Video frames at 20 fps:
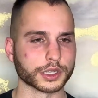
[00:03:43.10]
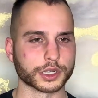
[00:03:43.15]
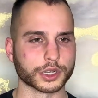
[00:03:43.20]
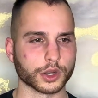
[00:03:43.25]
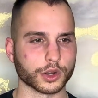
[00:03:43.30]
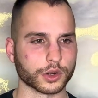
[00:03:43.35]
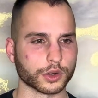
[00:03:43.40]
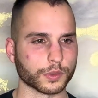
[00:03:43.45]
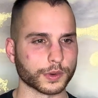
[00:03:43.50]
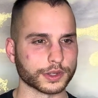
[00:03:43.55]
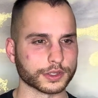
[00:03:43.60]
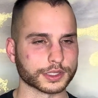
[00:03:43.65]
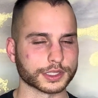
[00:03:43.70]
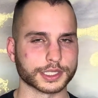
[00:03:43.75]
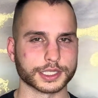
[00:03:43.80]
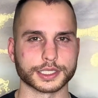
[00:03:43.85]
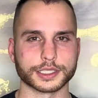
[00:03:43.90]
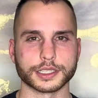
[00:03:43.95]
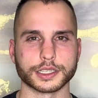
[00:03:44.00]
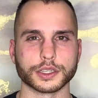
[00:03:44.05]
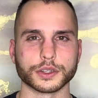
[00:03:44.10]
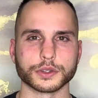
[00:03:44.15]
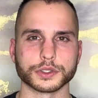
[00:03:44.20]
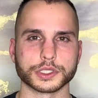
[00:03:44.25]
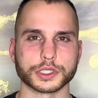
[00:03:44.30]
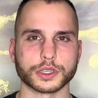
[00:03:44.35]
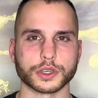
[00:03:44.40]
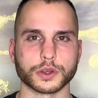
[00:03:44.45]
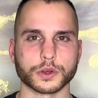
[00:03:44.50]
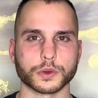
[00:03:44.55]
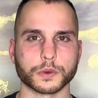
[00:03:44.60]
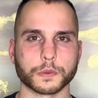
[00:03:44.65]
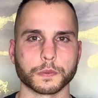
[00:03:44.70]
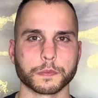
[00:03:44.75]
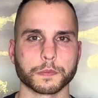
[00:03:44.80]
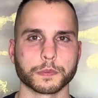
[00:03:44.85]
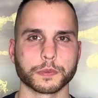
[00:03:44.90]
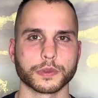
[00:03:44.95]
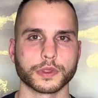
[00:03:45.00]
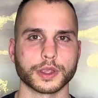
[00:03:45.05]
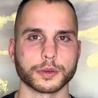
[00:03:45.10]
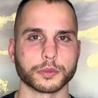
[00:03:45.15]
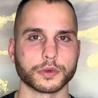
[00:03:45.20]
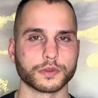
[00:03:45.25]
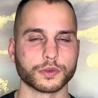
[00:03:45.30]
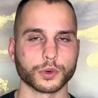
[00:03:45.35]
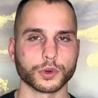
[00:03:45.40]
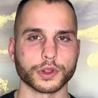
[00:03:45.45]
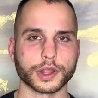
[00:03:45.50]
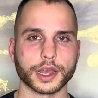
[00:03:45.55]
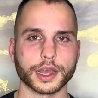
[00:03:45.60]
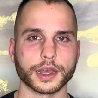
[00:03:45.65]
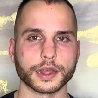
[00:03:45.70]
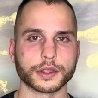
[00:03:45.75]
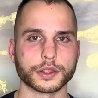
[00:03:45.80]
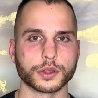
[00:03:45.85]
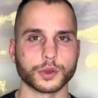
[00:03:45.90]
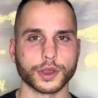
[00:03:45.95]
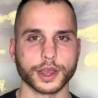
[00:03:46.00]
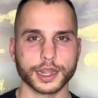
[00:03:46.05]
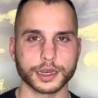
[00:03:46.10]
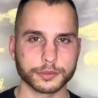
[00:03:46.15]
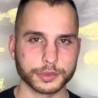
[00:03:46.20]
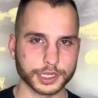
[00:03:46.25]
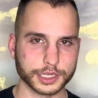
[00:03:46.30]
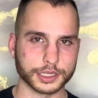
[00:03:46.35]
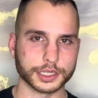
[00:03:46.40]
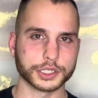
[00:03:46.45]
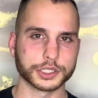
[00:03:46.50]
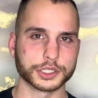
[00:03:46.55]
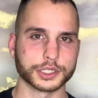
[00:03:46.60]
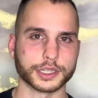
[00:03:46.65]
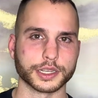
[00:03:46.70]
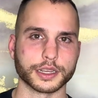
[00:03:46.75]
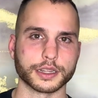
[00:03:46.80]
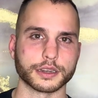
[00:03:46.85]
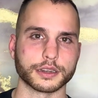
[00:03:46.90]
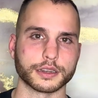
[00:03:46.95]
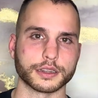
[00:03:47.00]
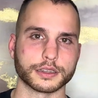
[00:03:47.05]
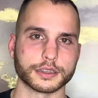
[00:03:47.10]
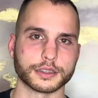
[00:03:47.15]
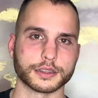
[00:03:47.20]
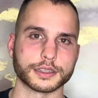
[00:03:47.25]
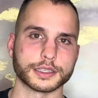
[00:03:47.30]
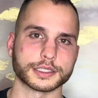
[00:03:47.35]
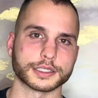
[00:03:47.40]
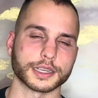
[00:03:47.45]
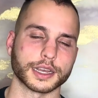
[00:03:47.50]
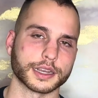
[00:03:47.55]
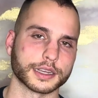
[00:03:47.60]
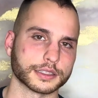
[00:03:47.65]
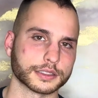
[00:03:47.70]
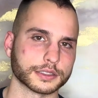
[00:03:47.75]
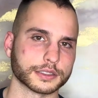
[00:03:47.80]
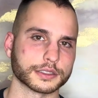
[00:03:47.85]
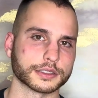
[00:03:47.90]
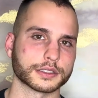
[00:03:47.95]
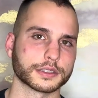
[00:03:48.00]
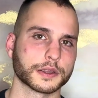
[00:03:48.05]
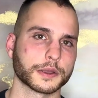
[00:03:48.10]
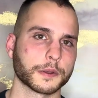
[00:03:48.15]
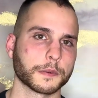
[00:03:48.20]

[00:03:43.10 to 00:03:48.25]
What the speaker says: occurred around 60 years ago. And before that, you had to be initiated into these sciences.